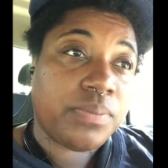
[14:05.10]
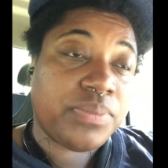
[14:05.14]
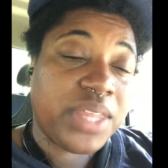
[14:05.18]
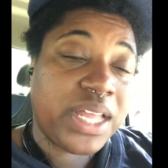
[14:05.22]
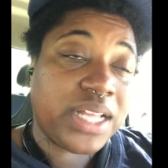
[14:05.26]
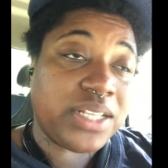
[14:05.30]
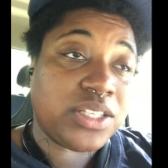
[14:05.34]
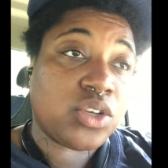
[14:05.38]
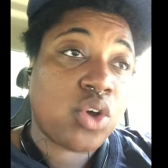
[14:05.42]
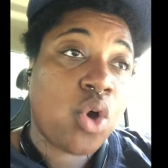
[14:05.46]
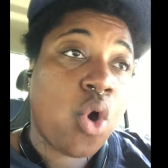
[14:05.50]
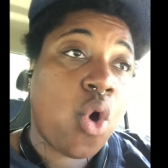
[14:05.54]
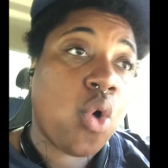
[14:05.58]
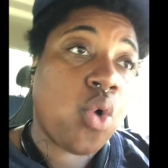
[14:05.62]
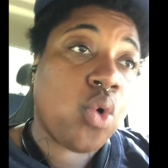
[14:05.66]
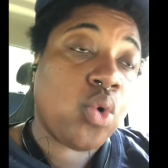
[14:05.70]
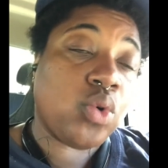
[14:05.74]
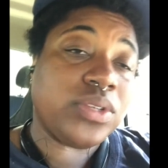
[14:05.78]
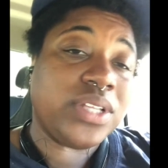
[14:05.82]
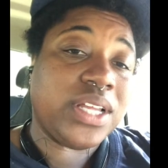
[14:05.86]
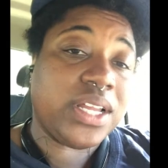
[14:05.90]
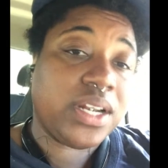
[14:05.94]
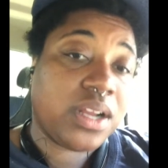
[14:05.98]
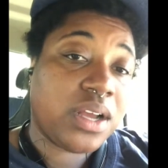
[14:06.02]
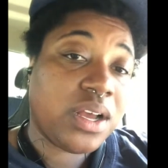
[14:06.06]
that's
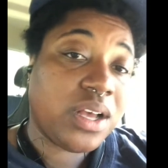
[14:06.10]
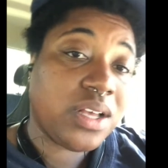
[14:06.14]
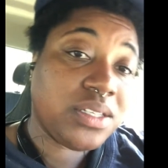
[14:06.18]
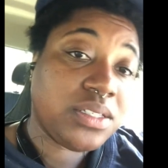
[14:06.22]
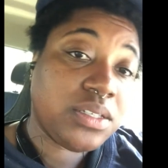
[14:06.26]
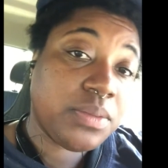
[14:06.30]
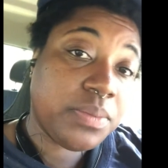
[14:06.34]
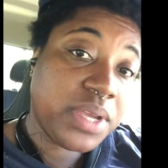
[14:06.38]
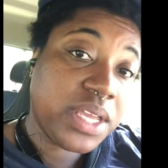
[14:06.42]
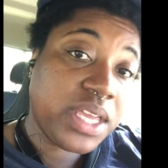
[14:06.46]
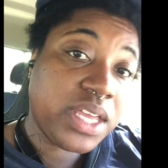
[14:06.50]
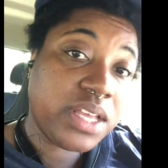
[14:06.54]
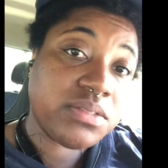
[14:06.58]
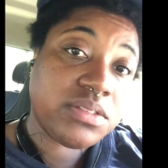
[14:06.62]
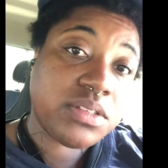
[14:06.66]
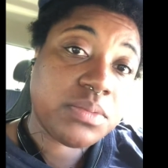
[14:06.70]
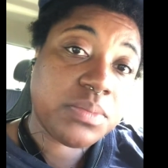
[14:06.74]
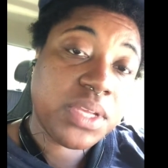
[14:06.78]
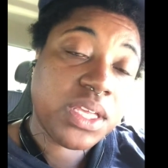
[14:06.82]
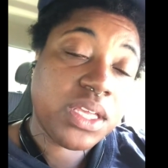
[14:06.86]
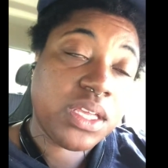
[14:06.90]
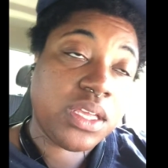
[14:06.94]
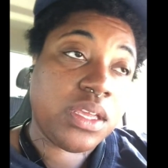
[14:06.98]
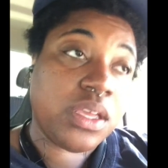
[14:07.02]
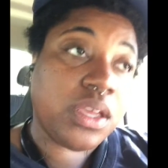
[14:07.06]
cold that a customer gives
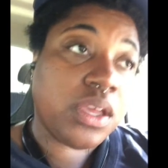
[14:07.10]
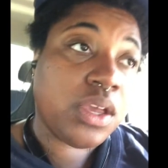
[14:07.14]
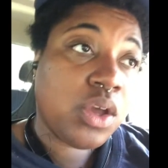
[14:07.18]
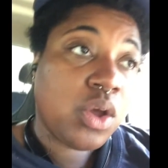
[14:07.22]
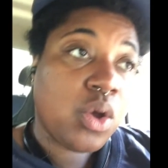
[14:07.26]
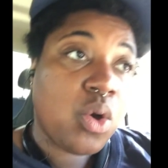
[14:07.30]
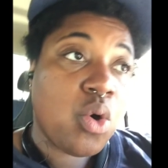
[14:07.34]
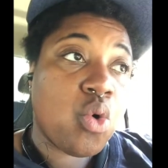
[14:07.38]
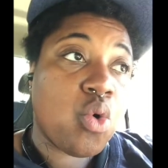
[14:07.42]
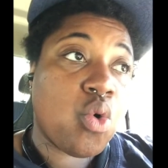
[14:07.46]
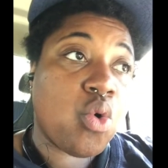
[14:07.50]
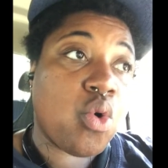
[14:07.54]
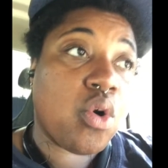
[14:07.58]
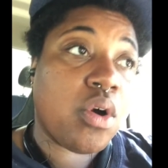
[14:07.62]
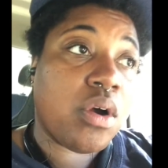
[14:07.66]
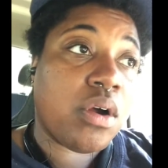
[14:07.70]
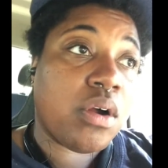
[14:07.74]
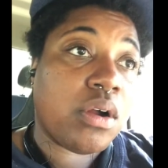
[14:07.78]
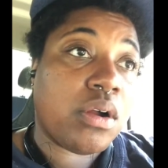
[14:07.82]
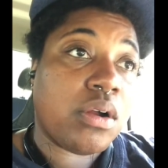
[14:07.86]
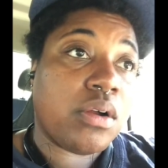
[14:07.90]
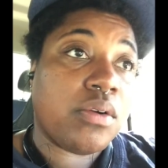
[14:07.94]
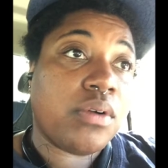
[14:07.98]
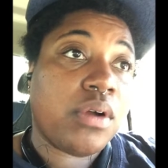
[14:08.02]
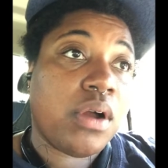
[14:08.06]
me,
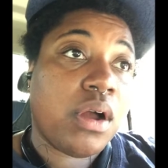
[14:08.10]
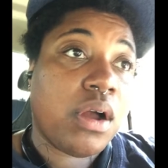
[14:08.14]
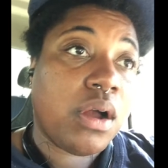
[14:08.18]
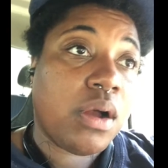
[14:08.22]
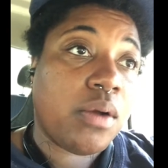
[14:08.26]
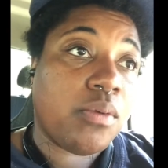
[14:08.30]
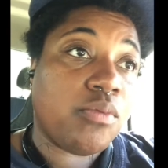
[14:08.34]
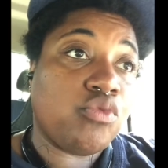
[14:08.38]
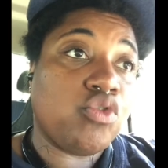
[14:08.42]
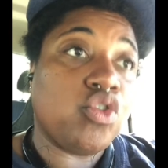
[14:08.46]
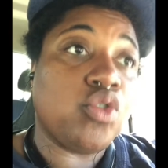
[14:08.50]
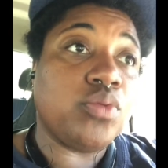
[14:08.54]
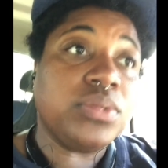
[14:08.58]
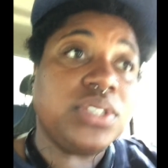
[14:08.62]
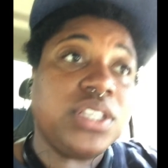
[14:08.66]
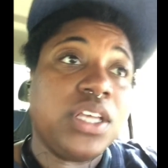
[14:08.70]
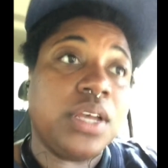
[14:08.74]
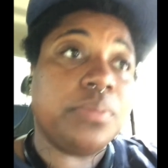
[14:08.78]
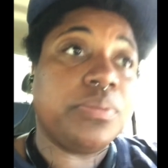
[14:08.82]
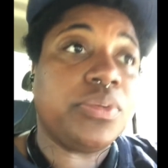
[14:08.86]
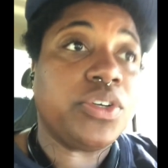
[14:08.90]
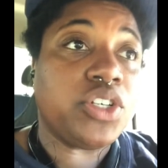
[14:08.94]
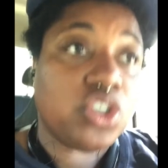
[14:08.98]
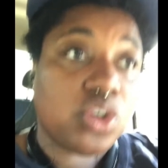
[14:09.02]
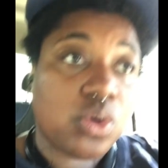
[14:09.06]
or room
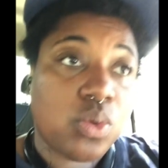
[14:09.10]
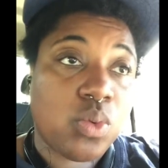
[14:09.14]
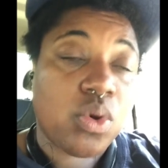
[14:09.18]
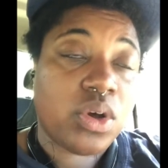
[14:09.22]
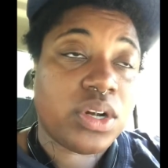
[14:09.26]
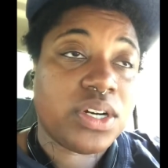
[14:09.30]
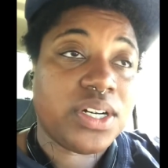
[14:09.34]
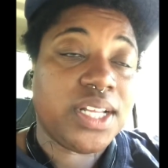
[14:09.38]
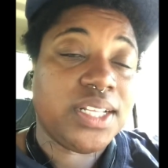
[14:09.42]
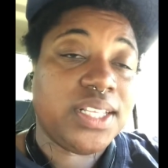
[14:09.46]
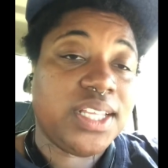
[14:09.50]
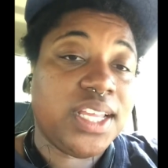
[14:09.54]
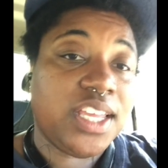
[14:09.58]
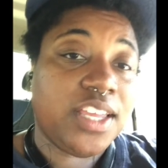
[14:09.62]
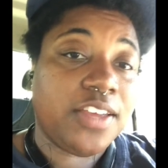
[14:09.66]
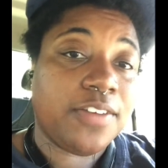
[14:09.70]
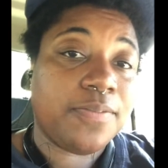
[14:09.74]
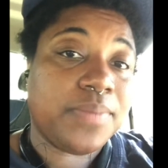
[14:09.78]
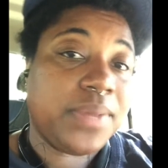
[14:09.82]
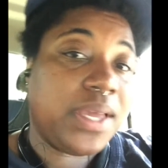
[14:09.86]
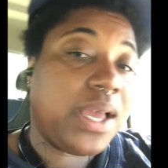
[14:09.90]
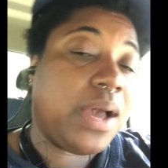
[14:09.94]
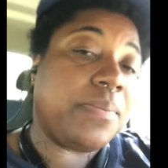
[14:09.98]
temperature water that they give me.